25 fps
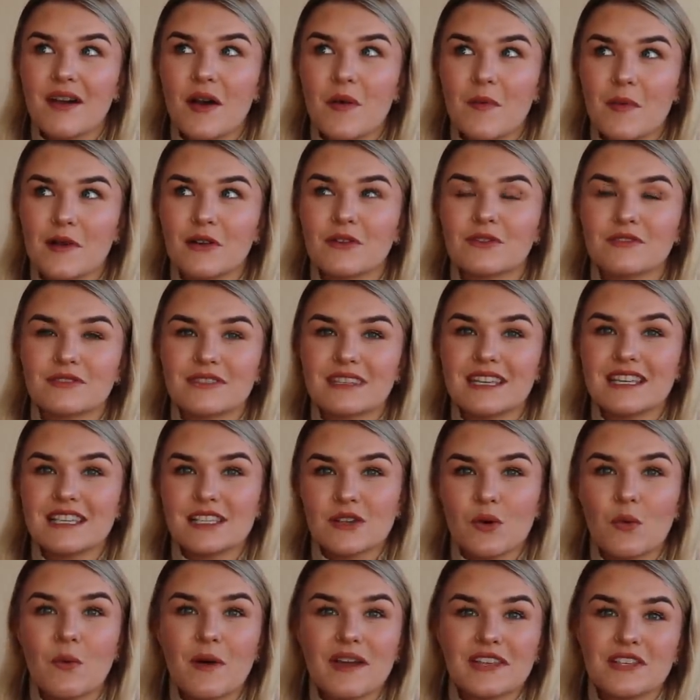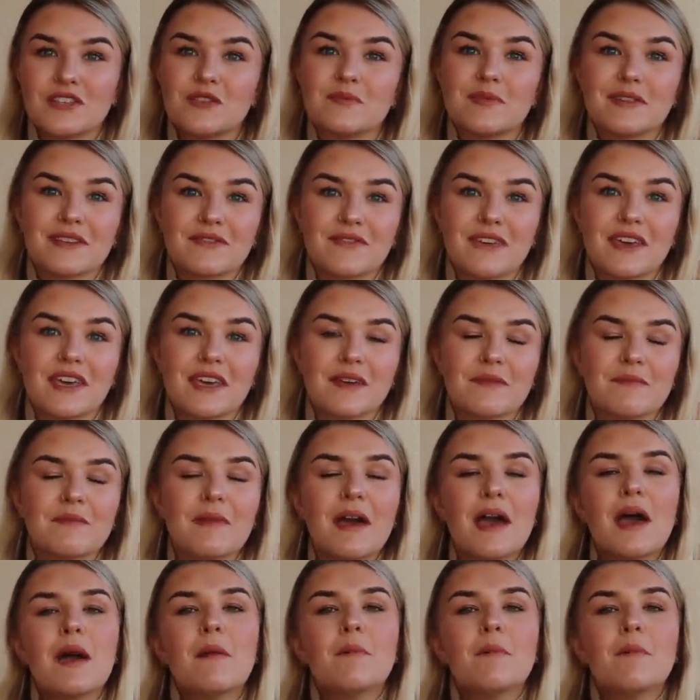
oh my God, these are way too big for him,